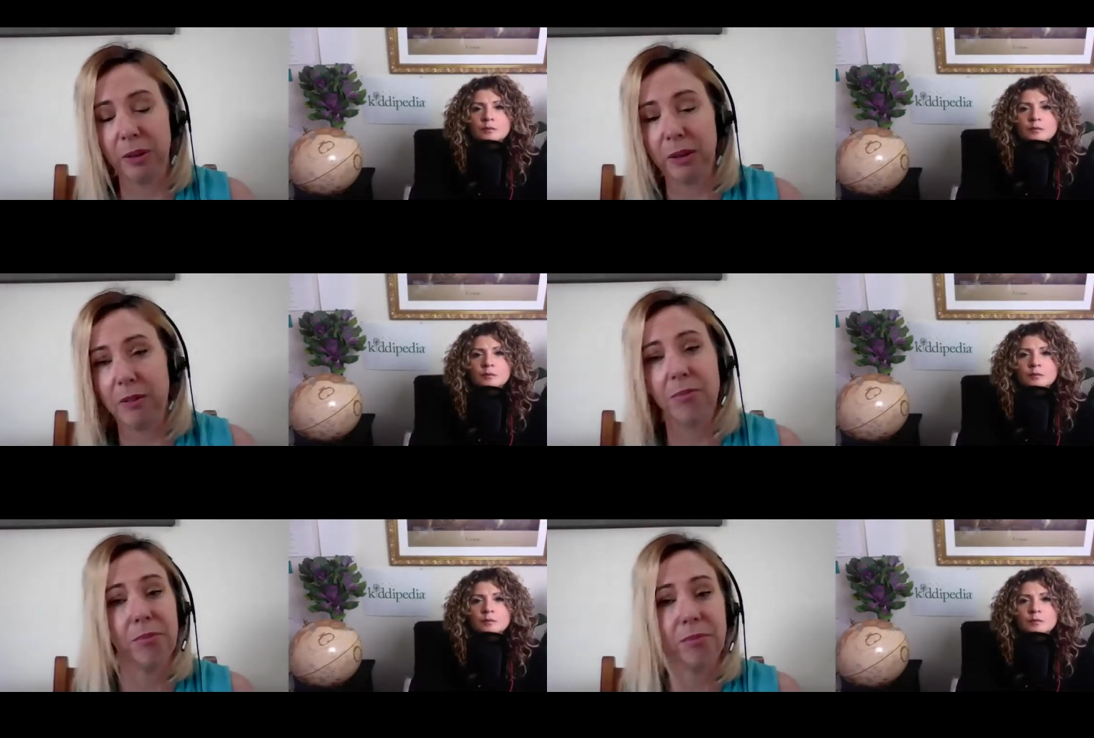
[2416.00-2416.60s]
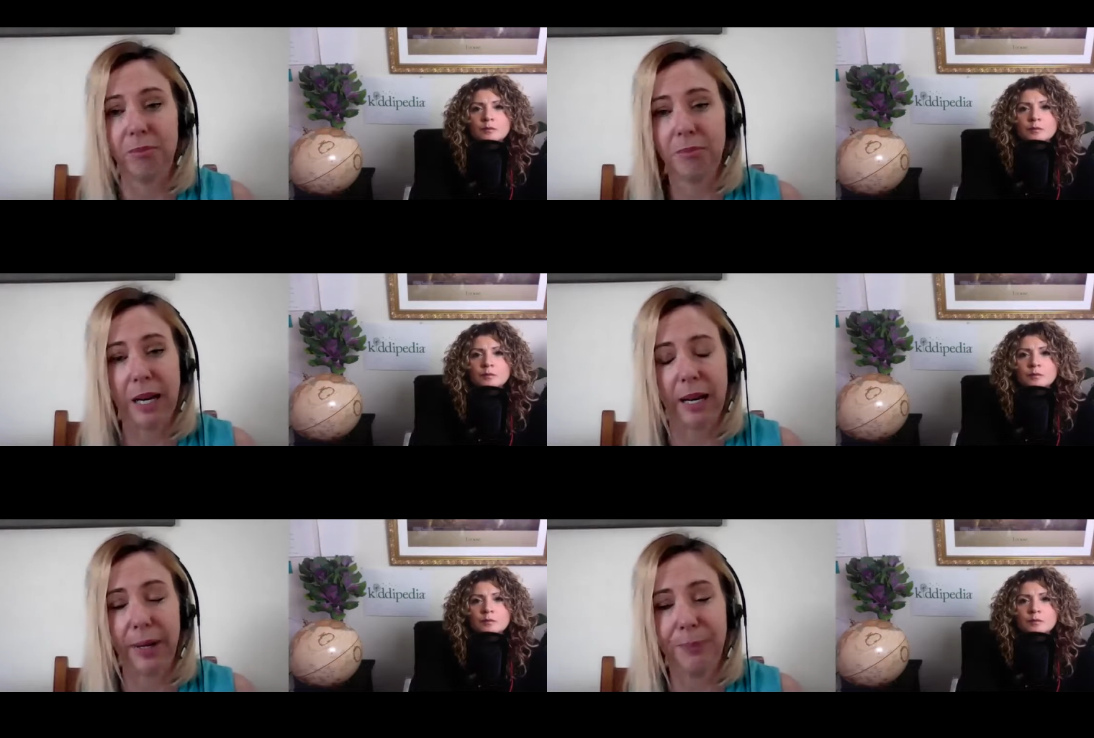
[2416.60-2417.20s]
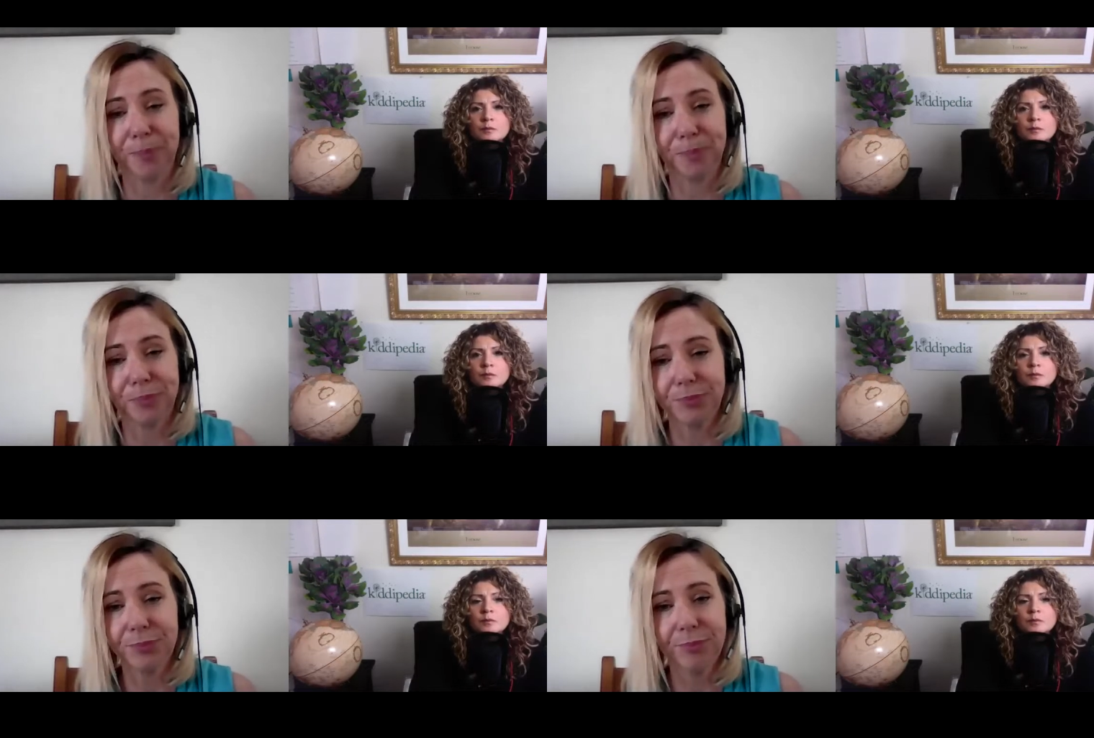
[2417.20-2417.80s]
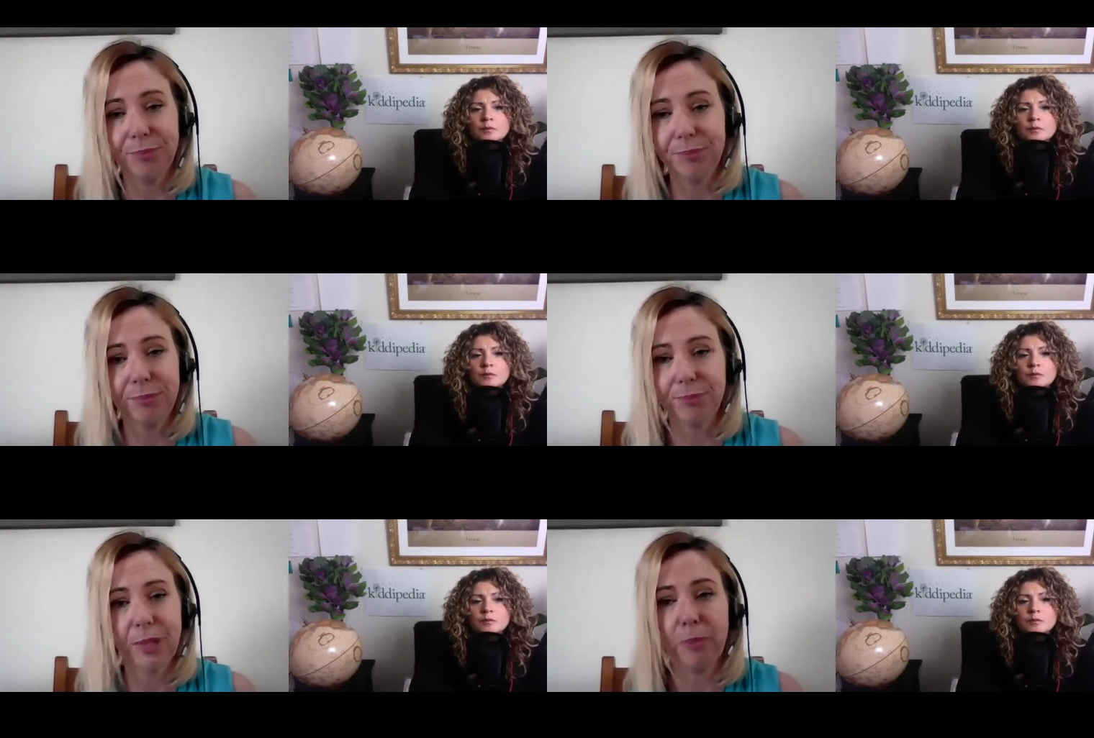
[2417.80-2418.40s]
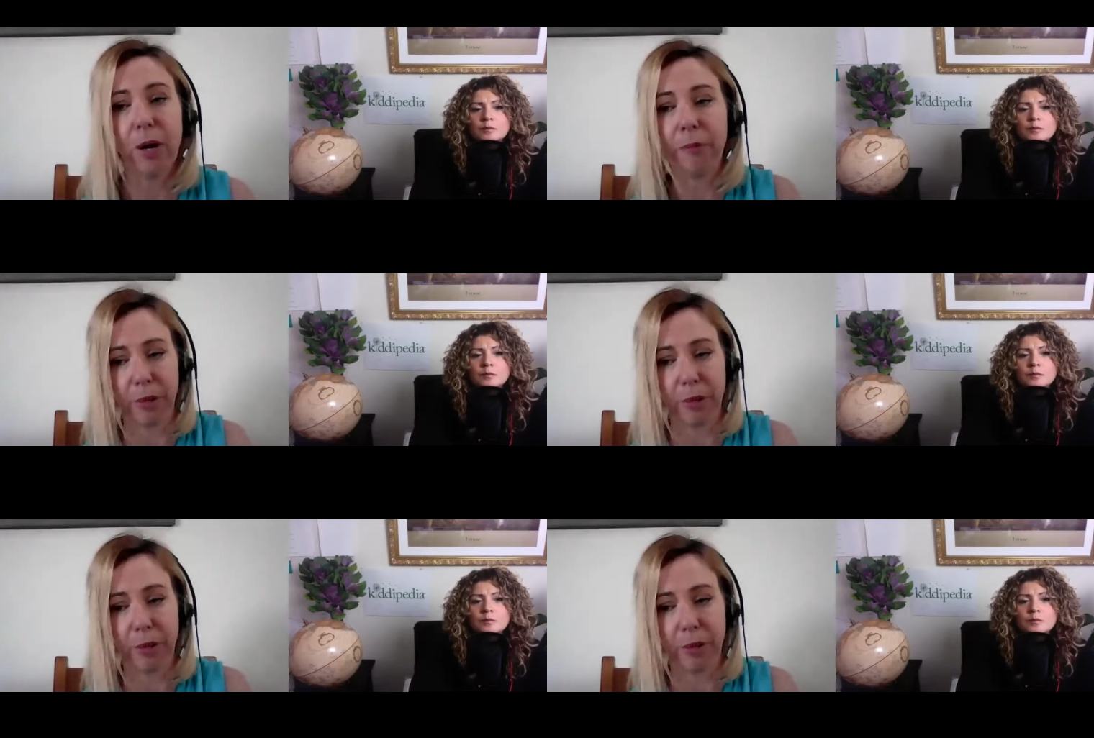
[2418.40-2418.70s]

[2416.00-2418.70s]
Speaker 1: within um, my,